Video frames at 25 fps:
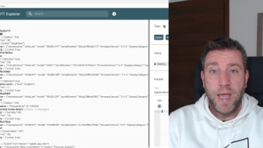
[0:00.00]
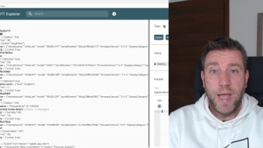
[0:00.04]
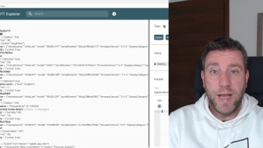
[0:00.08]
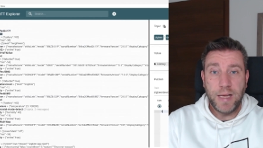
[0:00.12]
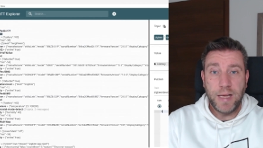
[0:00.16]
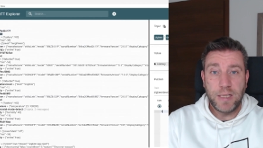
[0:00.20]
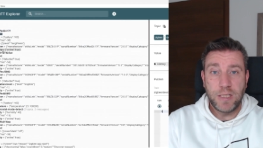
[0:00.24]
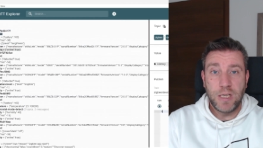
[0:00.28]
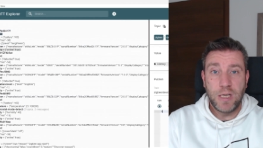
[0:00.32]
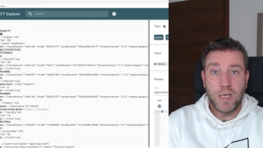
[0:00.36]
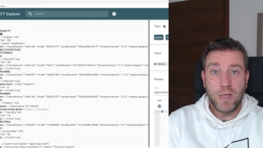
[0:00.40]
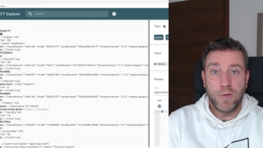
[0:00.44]

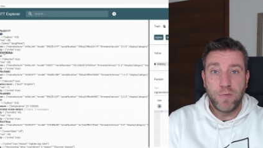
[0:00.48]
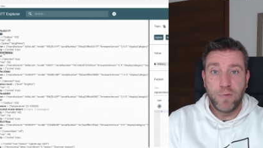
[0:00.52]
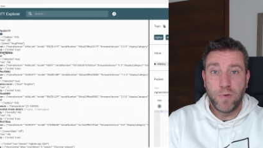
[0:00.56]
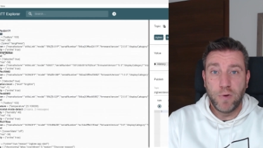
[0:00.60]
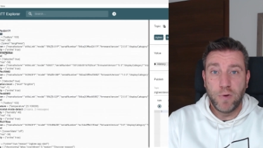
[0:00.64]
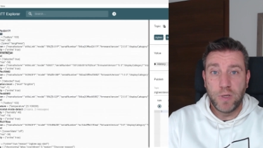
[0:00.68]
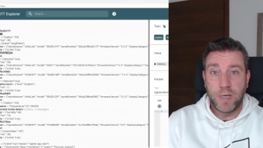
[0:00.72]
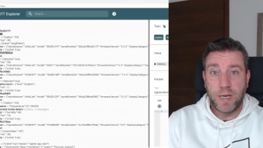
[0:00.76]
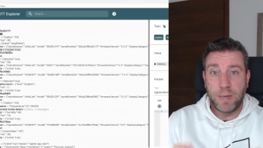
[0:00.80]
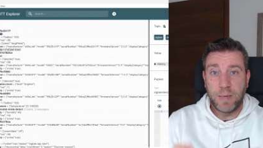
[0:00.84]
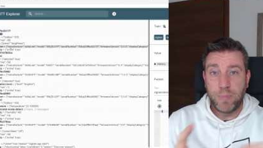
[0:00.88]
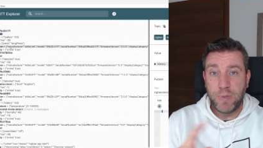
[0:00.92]
Actually,
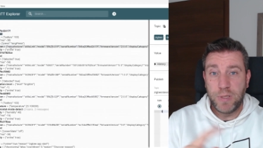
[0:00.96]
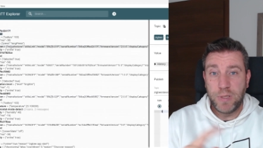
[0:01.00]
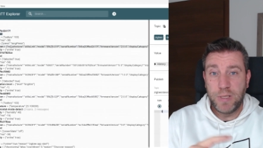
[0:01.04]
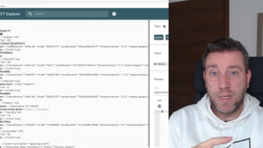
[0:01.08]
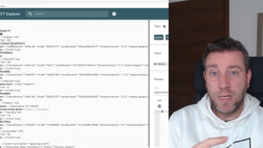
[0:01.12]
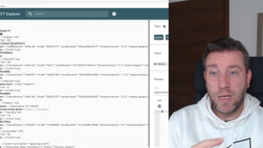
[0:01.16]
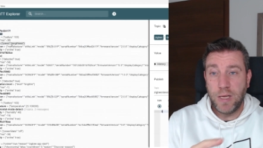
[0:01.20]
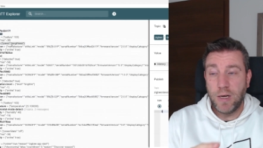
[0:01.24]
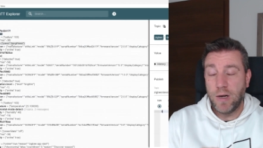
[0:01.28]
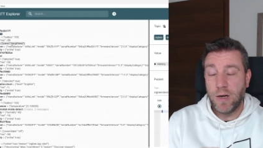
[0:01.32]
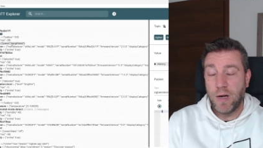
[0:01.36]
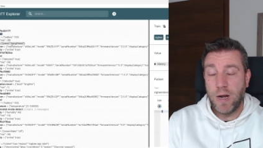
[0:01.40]
for that
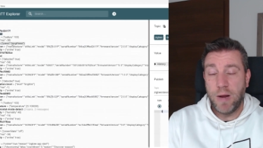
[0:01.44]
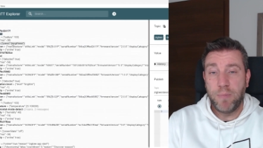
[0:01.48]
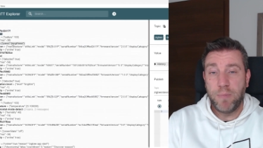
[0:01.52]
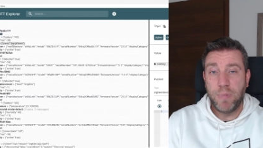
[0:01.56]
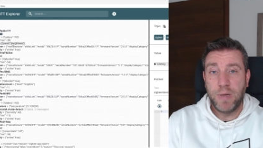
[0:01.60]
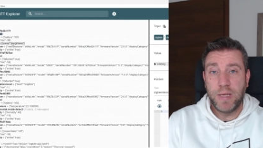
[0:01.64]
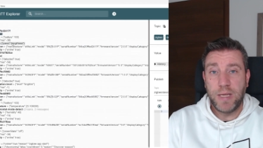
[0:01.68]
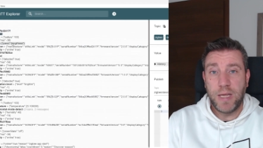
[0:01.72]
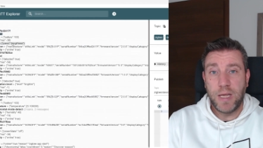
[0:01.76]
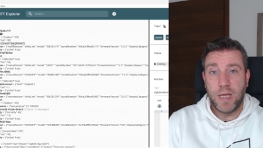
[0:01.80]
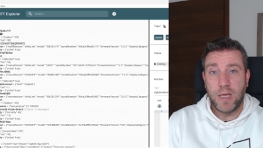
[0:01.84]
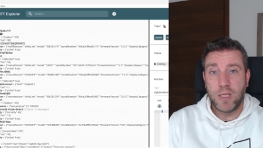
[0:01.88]
particular
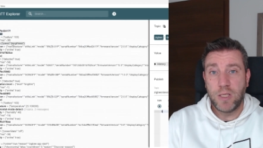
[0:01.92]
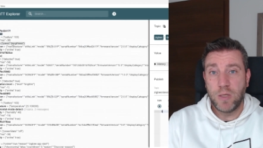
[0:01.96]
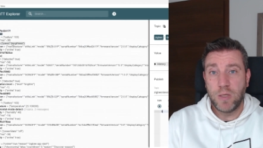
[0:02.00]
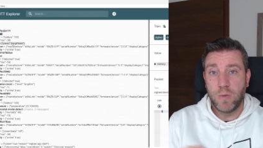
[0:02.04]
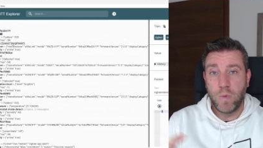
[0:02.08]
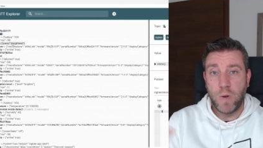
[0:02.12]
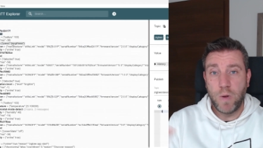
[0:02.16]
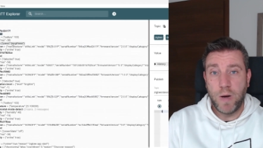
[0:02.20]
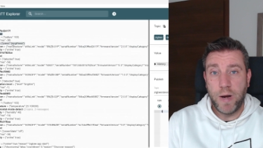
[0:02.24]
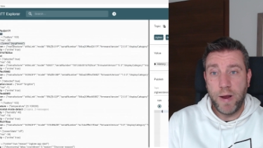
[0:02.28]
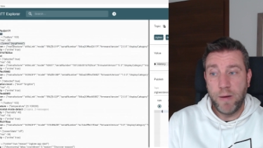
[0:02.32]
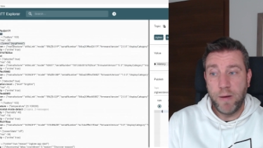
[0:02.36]

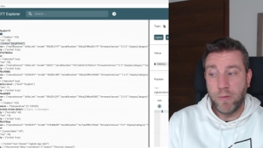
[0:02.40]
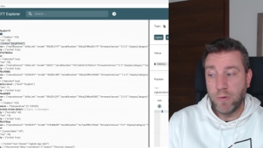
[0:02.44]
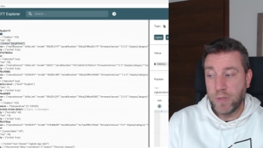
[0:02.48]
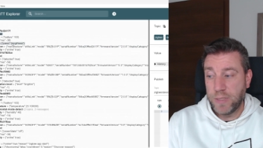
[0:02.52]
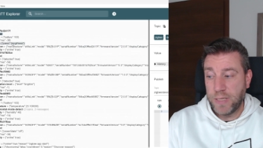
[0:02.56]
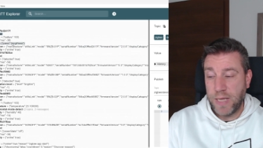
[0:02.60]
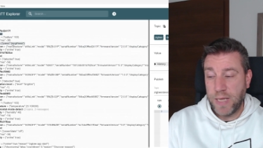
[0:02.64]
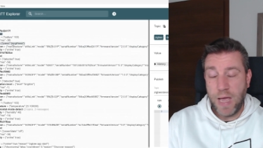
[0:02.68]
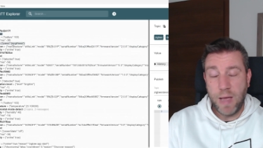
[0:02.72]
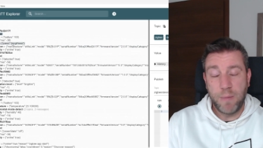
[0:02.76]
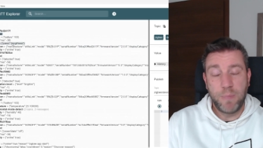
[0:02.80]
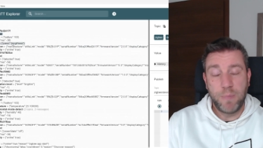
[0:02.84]
application where I
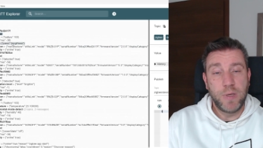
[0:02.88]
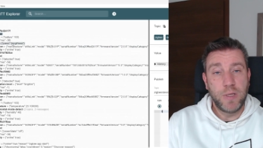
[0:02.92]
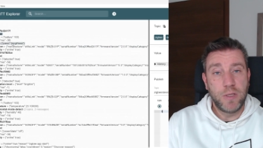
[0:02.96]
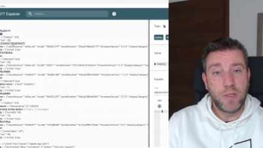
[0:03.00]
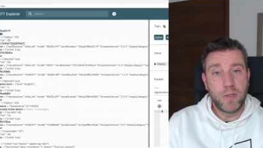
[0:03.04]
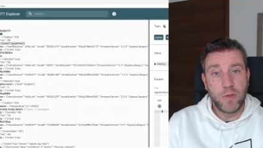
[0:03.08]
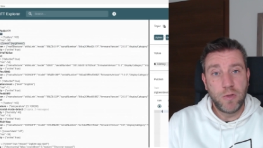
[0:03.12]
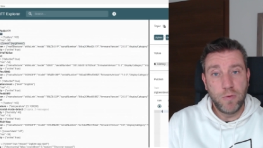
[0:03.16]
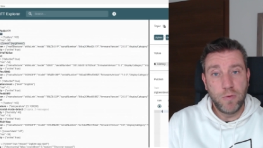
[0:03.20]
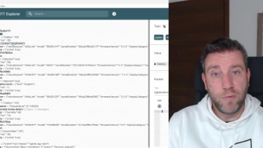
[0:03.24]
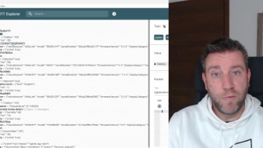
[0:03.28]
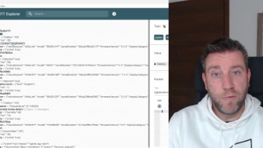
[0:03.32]
was happy
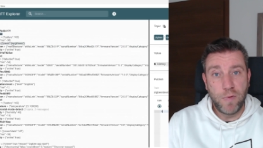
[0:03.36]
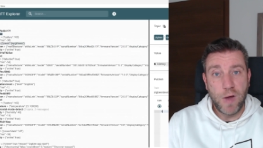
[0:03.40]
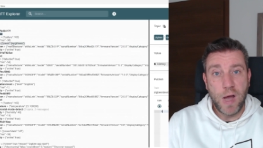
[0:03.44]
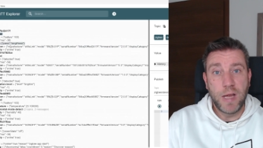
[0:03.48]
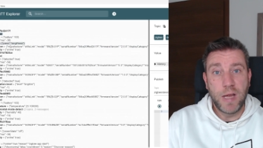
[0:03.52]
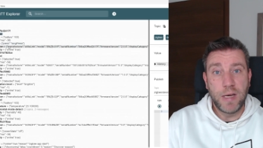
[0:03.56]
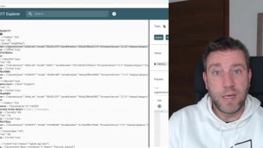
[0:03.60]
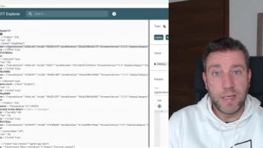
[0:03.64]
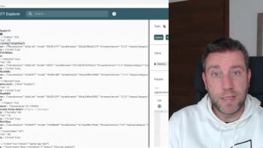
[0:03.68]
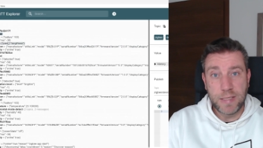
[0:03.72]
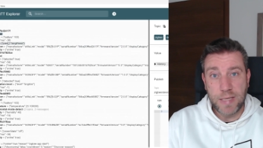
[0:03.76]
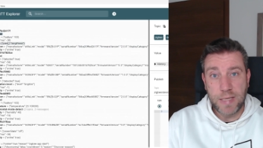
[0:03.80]
to
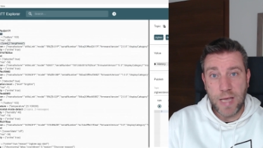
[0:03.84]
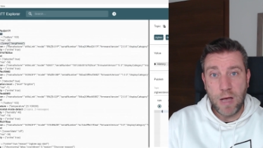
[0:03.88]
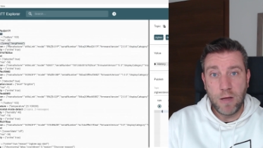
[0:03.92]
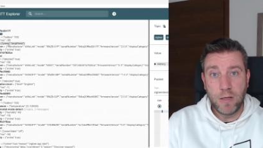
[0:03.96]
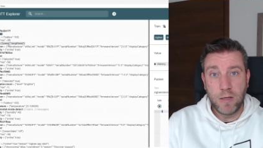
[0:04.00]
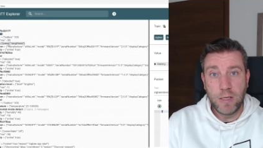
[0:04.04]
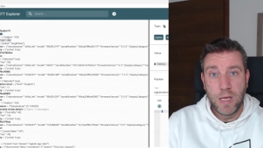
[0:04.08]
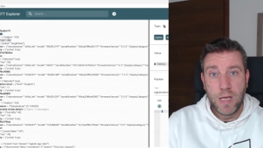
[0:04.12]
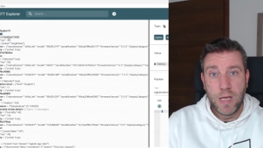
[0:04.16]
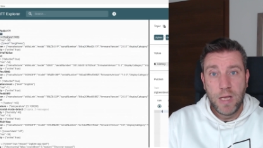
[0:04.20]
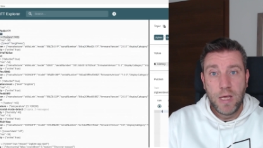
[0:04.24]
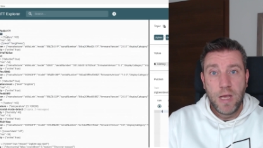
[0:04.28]
find this
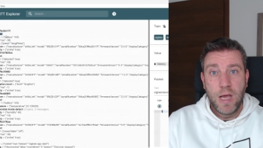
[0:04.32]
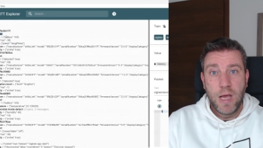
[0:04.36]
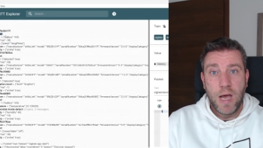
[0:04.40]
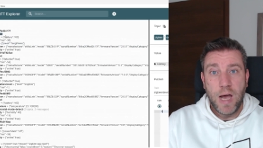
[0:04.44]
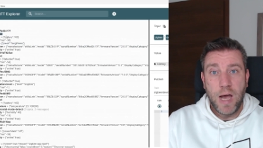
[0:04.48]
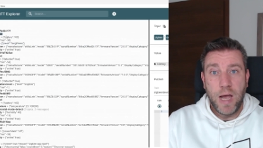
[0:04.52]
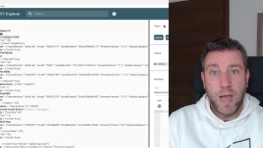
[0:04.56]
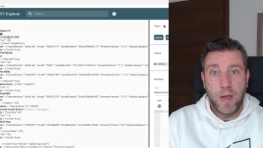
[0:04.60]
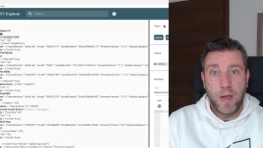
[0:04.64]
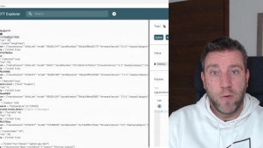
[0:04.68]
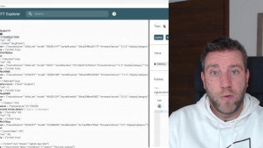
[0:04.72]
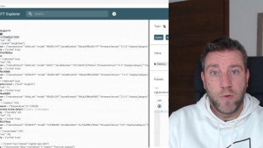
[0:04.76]
out,
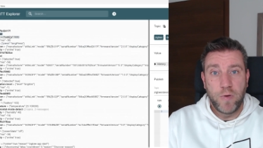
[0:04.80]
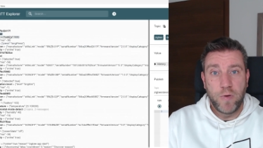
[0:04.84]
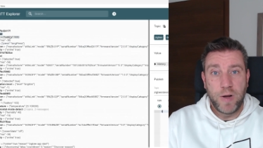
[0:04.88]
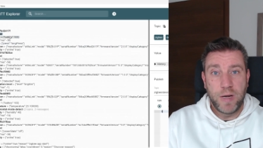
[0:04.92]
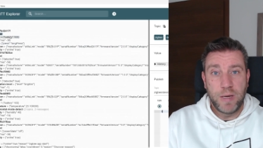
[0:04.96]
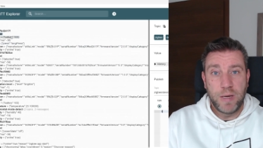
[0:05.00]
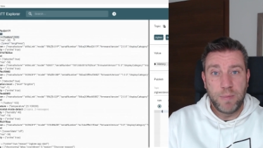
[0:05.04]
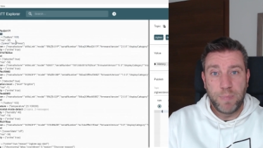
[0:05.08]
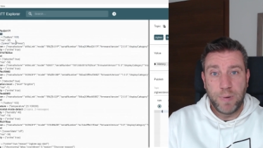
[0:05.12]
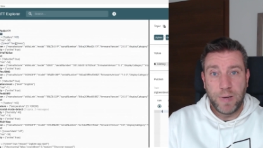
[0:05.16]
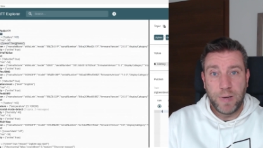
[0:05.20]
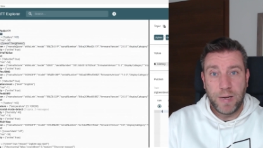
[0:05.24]
I
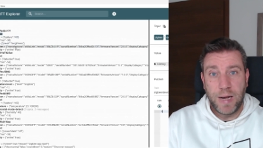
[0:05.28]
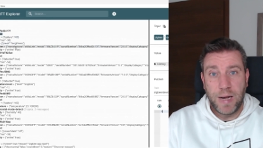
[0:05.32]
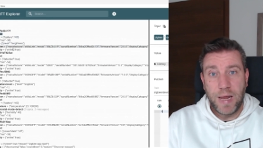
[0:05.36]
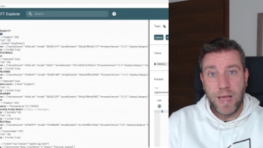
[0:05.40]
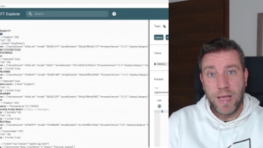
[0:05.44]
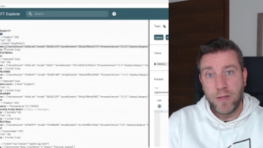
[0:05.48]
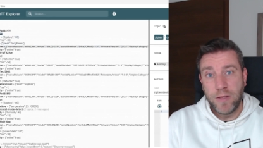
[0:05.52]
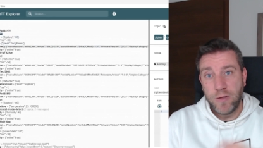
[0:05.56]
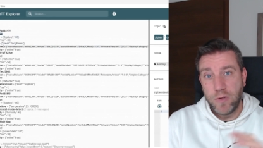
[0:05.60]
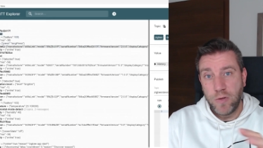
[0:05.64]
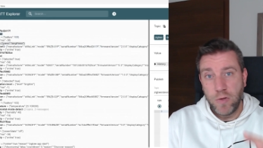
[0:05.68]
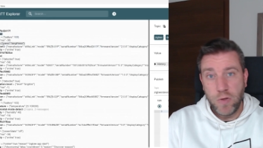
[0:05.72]
already
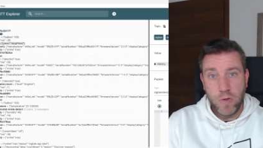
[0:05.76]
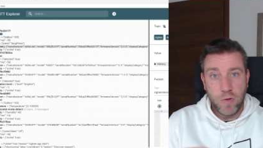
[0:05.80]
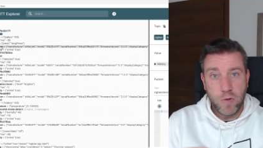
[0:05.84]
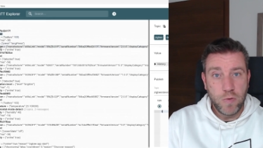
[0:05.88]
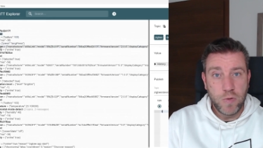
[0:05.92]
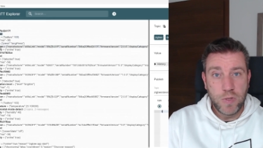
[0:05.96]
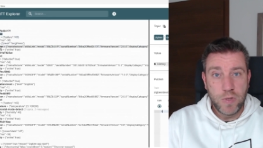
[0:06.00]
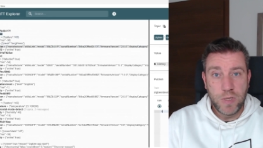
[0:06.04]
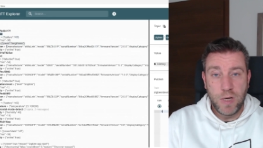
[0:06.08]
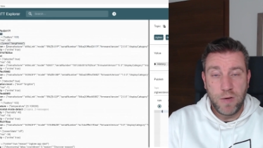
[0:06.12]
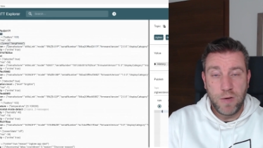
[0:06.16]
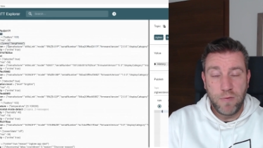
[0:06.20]
plan to
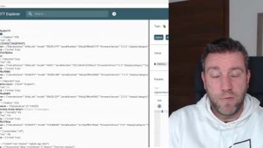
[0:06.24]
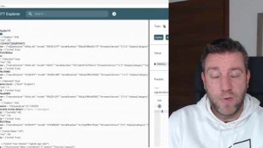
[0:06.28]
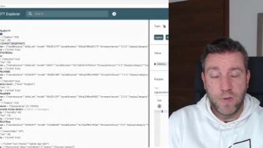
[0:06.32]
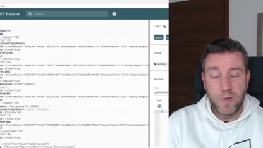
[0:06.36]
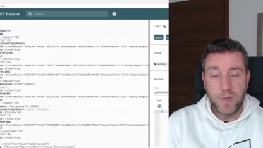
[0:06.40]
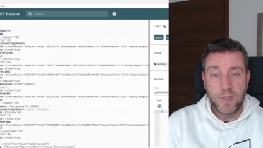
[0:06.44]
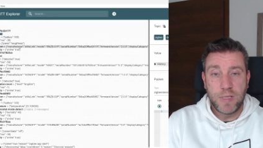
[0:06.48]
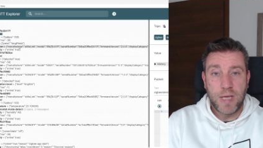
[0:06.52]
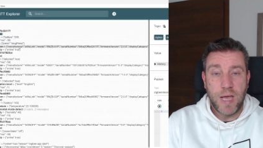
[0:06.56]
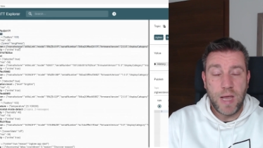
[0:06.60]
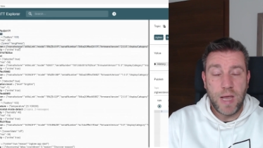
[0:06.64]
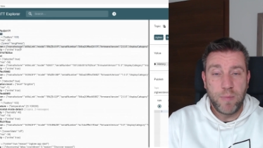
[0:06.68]
use a
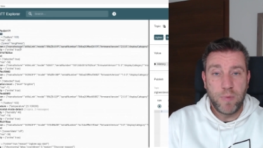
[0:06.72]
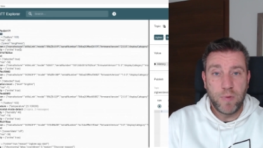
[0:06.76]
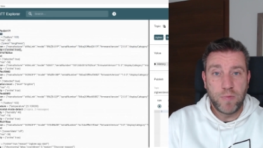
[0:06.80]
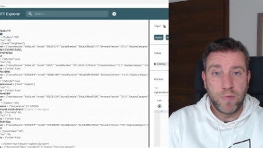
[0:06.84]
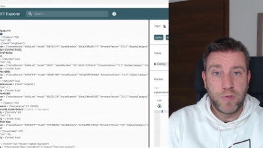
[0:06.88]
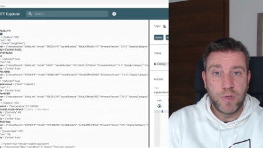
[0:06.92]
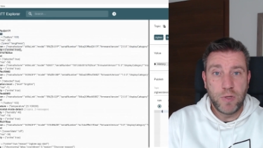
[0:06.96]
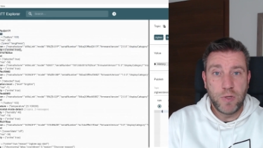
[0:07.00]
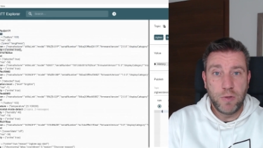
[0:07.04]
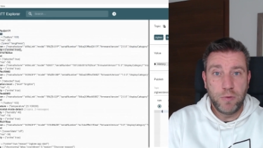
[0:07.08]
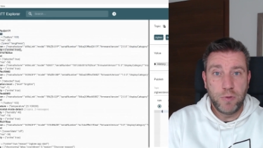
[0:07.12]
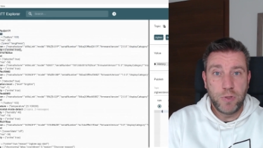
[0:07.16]
different type
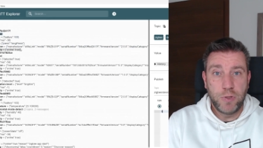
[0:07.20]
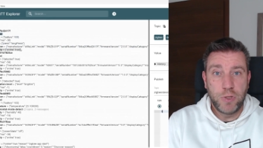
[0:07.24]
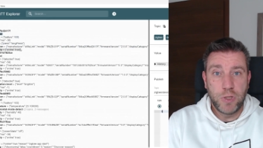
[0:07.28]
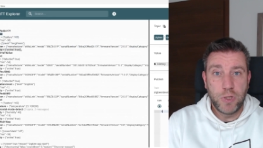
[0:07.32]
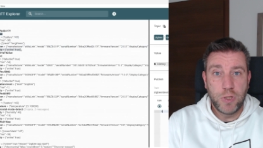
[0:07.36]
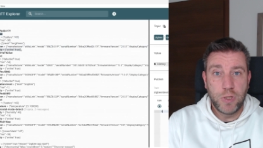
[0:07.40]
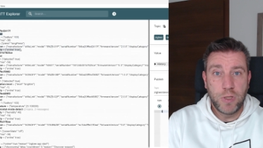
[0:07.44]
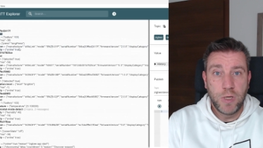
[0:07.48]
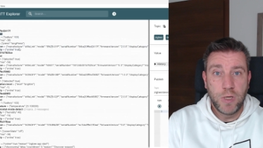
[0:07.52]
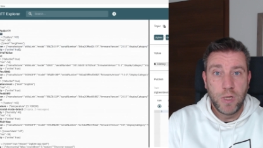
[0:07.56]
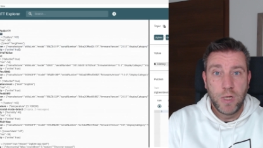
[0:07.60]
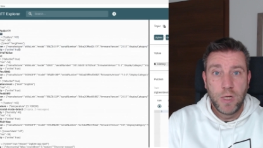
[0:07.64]
of
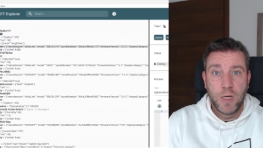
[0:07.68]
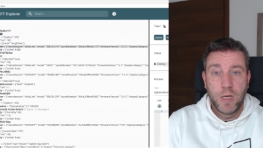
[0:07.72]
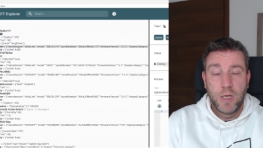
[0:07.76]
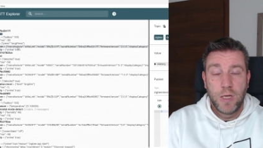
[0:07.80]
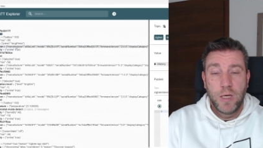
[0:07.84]
solution,